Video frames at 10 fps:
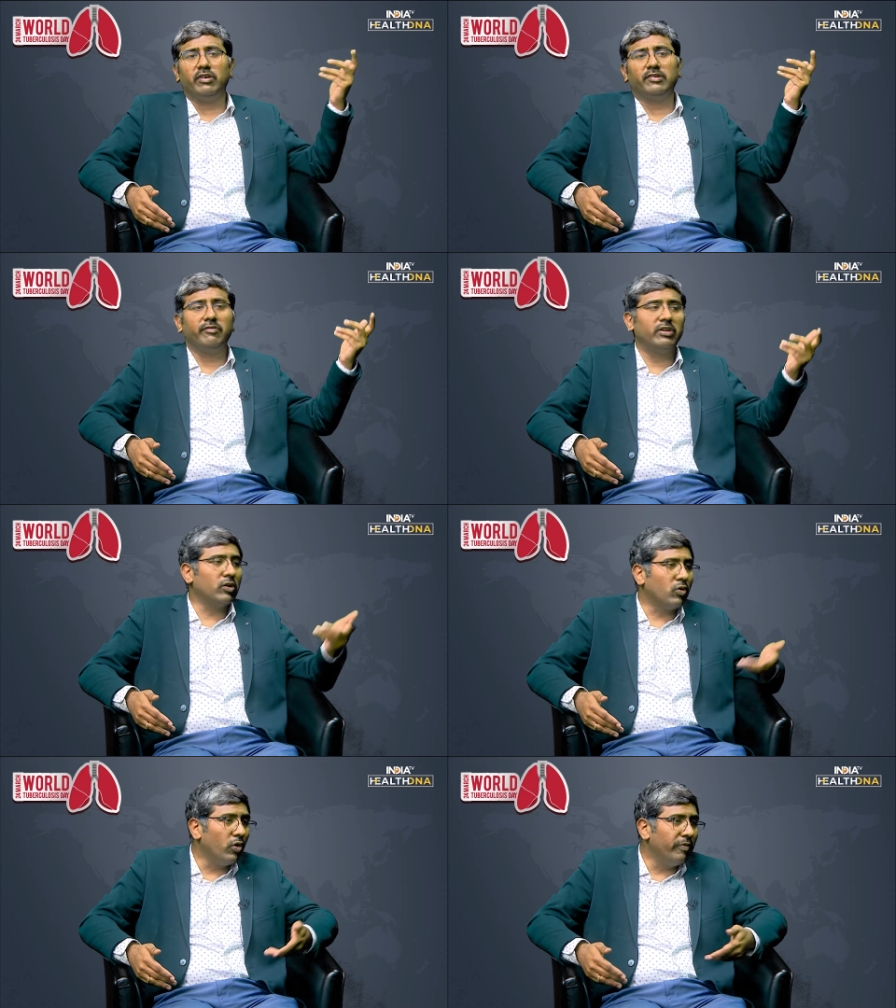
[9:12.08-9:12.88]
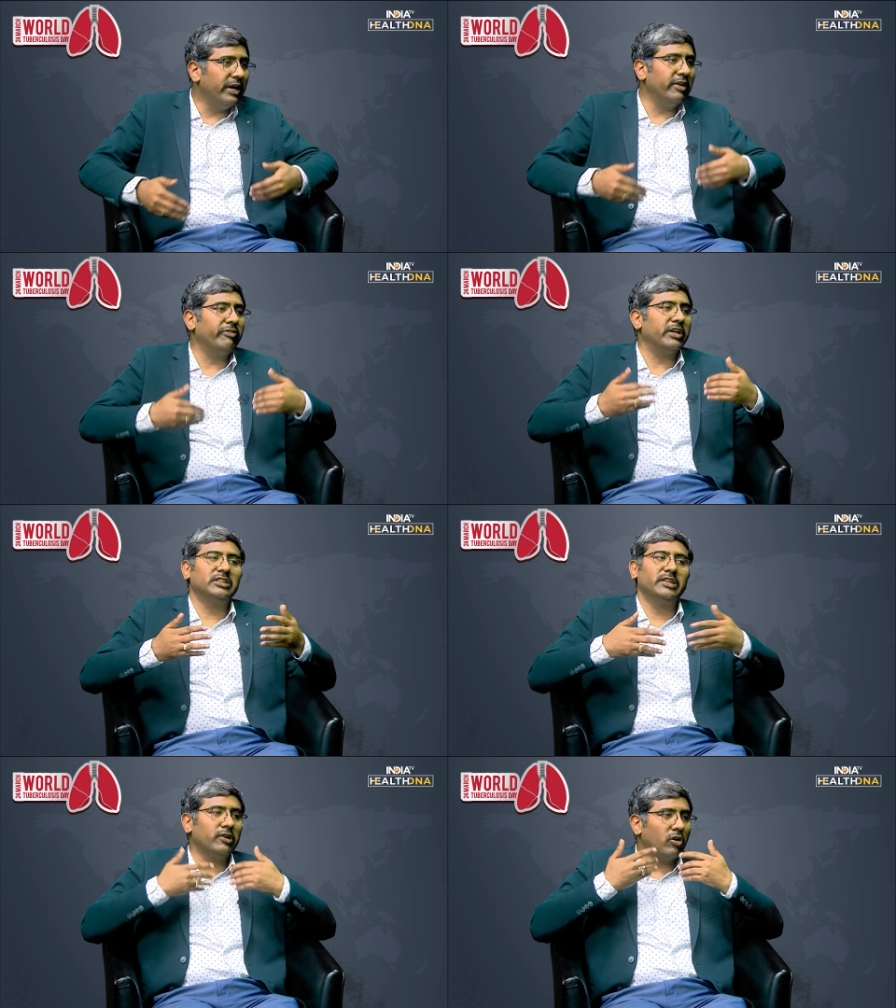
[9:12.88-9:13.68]
we see with the COVID
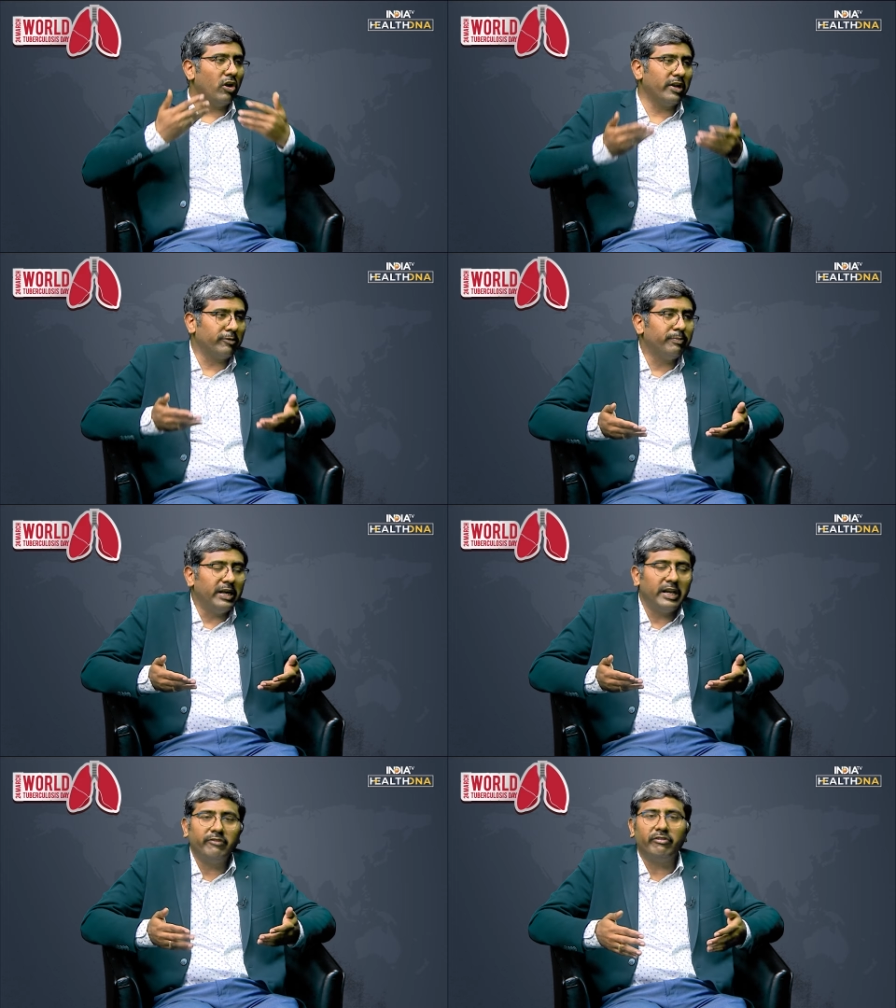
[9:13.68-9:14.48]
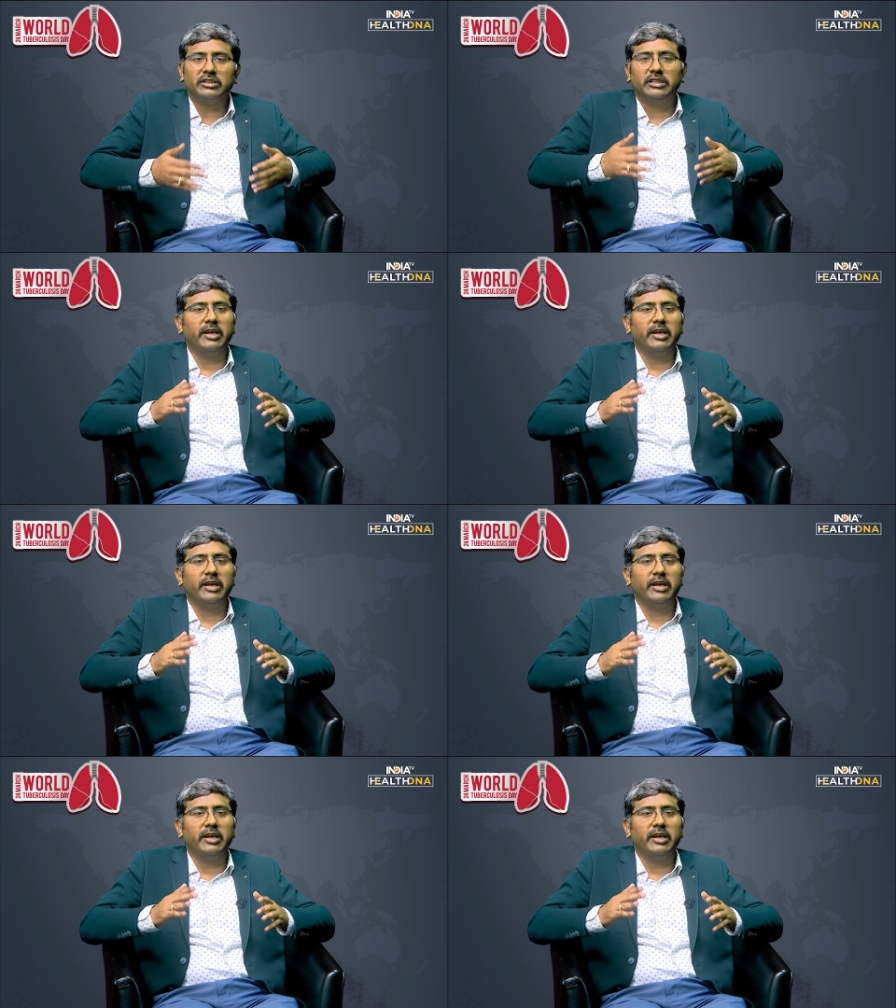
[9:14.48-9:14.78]
infection, these are all respiratory infections.